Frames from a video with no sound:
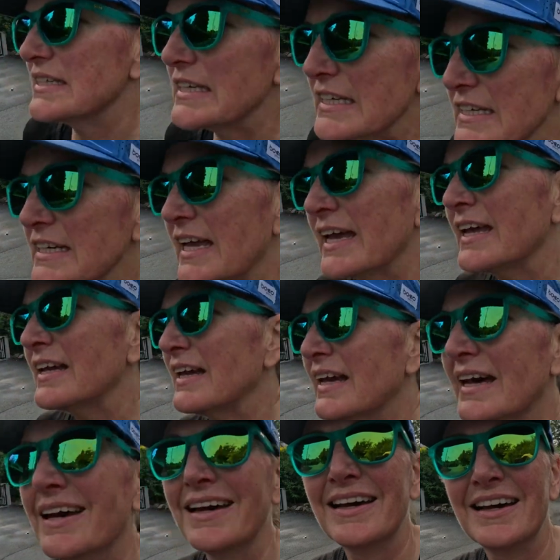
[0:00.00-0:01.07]
eat again.
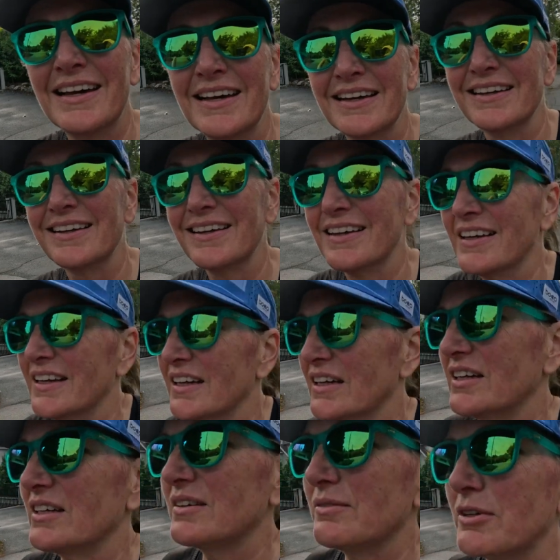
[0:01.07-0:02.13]

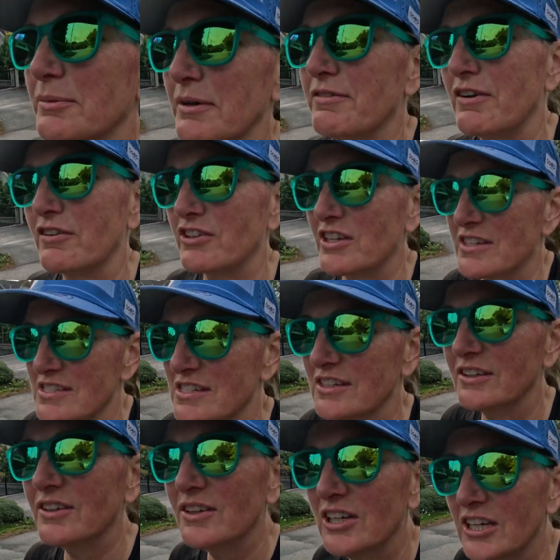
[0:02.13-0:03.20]
One of my favorite things
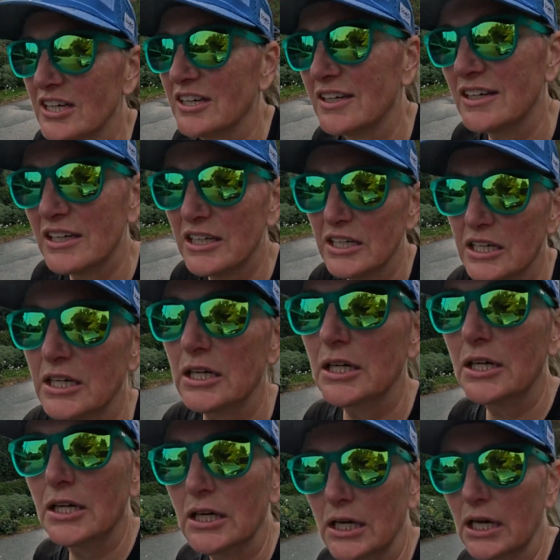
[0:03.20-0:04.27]
to do.
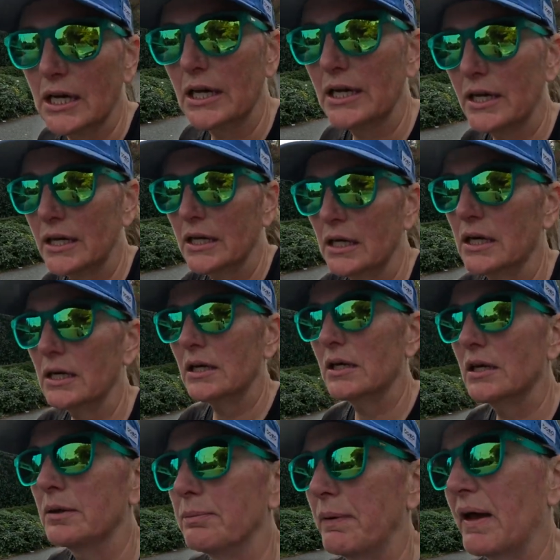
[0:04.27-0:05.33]

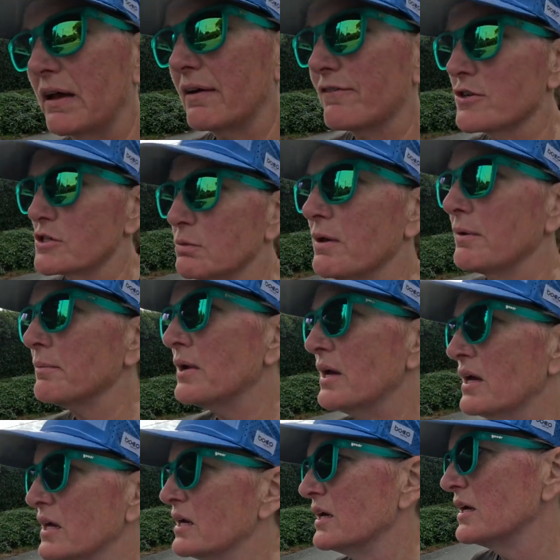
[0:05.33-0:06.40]
Pack up for swim.
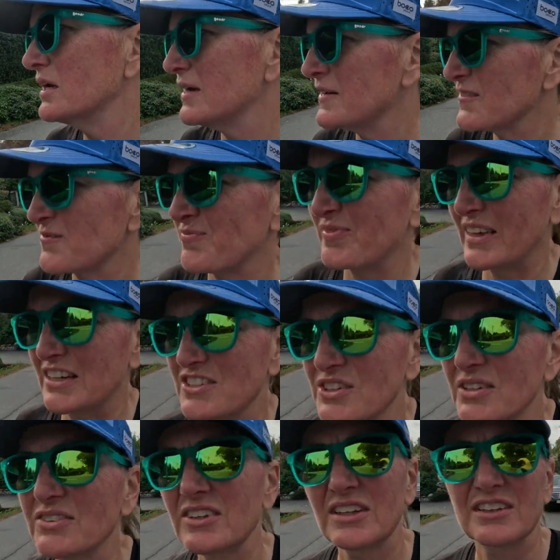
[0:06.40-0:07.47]
I
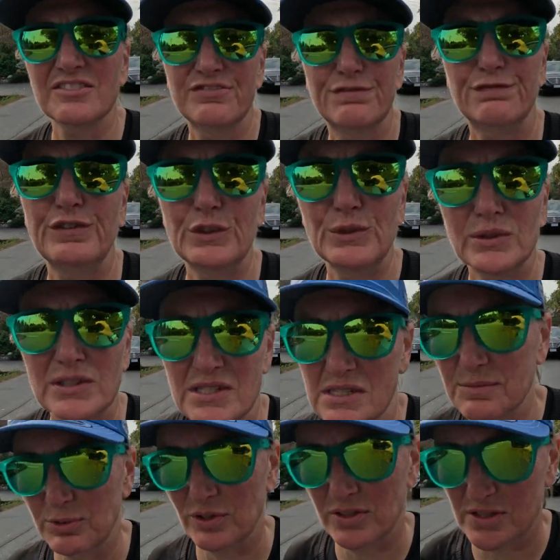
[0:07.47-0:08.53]
do have to get food at
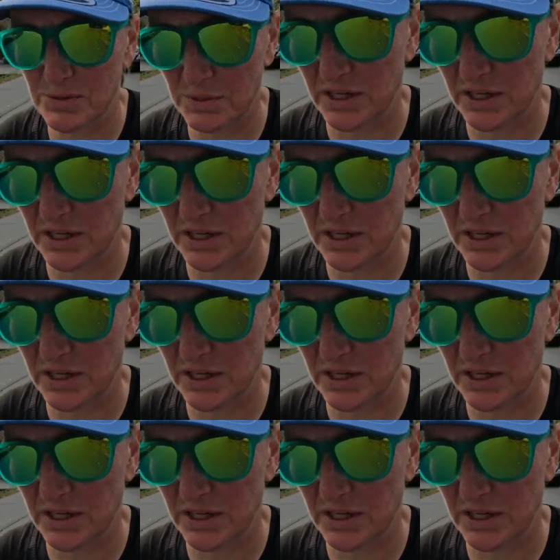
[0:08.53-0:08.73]
some point this